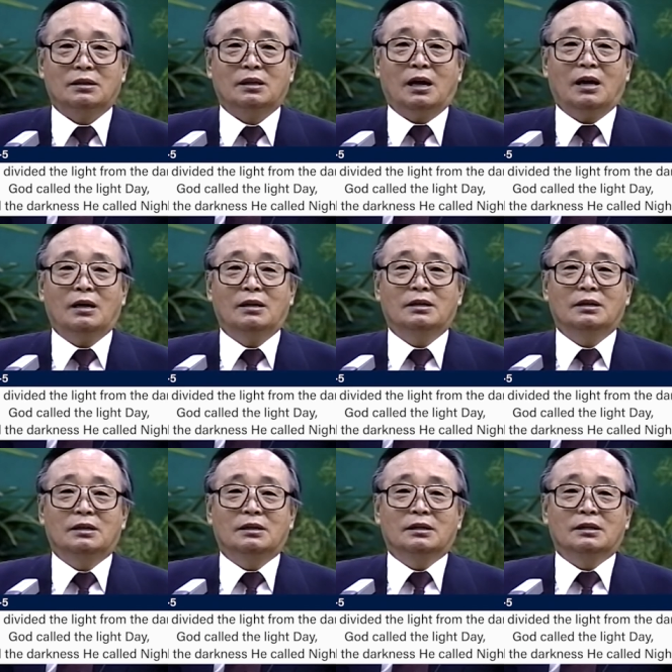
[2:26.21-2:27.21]
night.
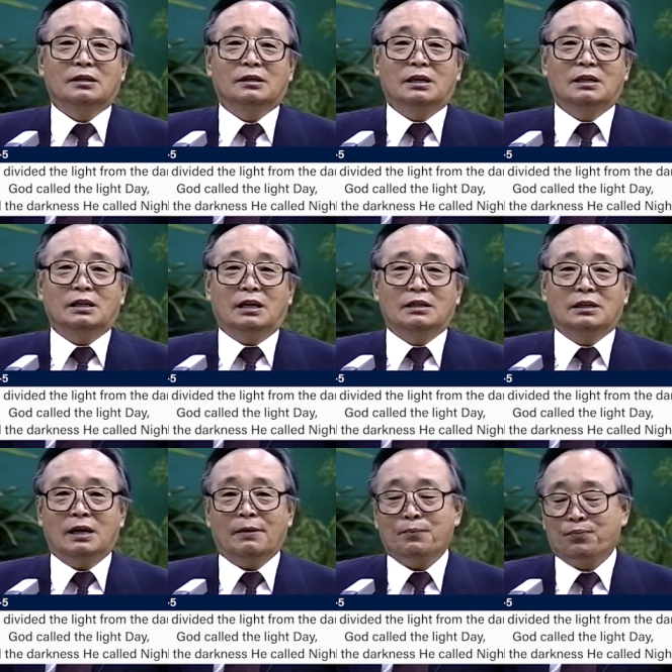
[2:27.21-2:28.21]

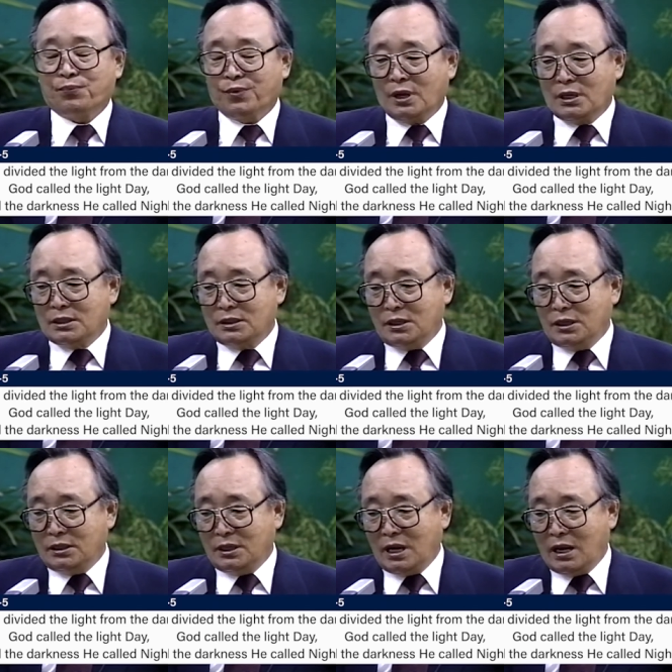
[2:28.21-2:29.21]
So the Bible is
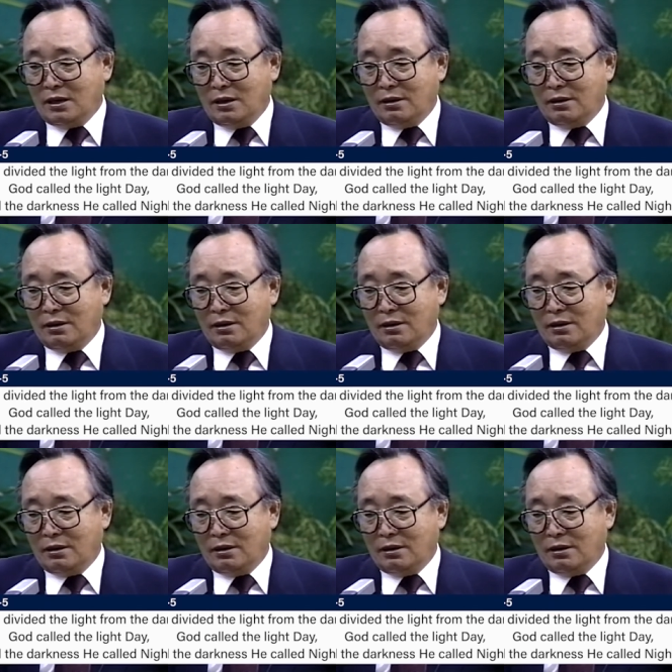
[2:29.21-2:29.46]
saying that on